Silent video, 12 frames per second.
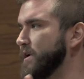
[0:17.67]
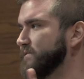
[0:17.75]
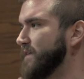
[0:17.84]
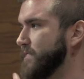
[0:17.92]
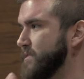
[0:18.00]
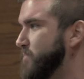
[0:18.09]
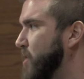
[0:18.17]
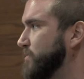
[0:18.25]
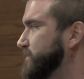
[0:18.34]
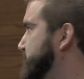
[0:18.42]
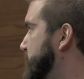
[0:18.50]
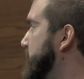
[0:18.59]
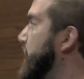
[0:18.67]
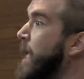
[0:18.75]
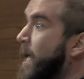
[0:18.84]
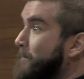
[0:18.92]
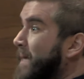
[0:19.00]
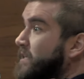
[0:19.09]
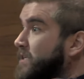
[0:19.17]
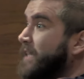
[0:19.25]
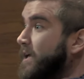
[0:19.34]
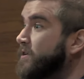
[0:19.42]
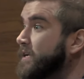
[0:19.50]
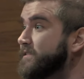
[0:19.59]
It's on the poster. Mental
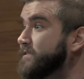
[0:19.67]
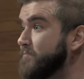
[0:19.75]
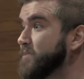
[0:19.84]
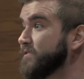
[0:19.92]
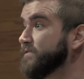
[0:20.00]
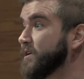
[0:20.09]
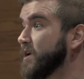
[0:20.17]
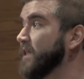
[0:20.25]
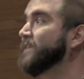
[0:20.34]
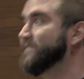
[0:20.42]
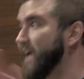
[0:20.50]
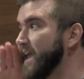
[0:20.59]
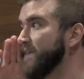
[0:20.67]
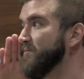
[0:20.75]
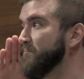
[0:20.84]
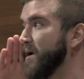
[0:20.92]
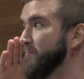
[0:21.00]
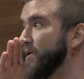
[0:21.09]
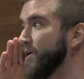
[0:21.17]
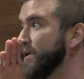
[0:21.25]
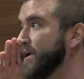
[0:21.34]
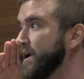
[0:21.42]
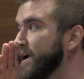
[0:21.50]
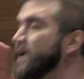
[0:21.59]
Illness, the musical. It's kind of a bummer.
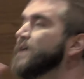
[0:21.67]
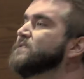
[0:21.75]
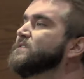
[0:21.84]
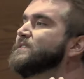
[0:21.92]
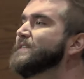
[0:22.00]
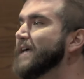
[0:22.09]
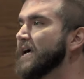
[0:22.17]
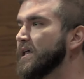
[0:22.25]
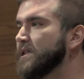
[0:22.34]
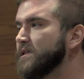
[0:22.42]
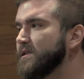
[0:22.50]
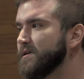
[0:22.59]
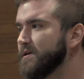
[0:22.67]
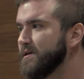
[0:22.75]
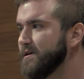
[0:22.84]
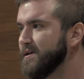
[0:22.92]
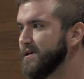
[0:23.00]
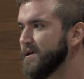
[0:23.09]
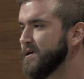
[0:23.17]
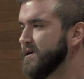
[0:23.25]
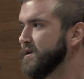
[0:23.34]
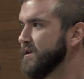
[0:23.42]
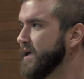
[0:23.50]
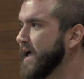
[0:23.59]
Still,
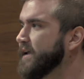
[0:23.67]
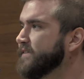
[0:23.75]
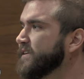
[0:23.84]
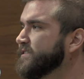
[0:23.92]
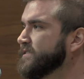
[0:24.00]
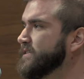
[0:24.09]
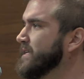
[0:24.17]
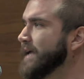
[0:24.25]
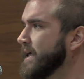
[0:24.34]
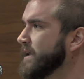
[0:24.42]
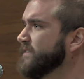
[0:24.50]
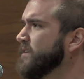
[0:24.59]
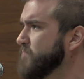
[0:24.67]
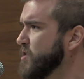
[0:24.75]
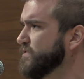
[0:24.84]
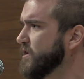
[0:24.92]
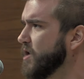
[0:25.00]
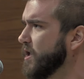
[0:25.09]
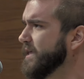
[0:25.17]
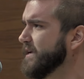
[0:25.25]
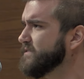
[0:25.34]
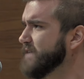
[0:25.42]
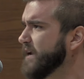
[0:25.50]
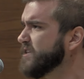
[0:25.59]
it is a musical. It
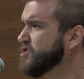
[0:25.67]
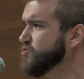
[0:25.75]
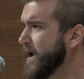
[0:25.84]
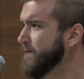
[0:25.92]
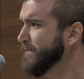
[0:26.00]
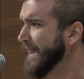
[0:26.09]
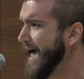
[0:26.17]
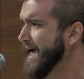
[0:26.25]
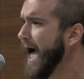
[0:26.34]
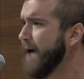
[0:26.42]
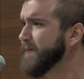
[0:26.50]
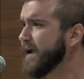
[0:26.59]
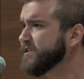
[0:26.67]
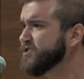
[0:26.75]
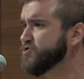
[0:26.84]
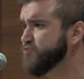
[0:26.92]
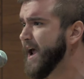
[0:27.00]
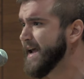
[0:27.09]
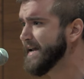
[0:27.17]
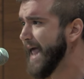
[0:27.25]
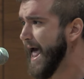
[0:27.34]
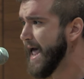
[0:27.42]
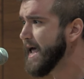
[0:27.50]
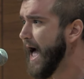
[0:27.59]
is not a straight play. I'm not a straight
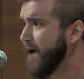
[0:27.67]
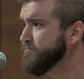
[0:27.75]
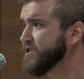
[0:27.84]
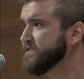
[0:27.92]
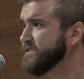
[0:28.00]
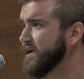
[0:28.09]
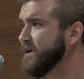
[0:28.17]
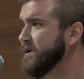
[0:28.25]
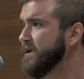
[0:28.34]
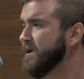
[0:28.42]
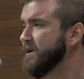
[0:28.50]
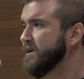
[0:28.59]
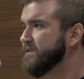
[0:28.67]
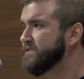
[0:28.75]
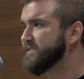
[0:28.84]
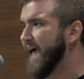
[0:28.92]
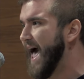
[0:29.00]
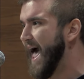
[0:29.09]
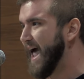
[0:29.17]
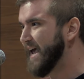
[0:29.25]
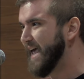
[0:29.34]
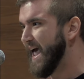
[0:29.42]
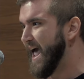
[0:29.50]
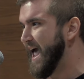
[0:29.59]
gay. I'm just a sag
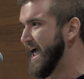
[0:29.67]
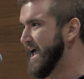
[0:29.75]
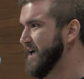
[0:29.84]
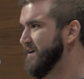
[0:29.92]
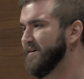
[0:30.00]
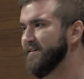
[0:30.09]
gay.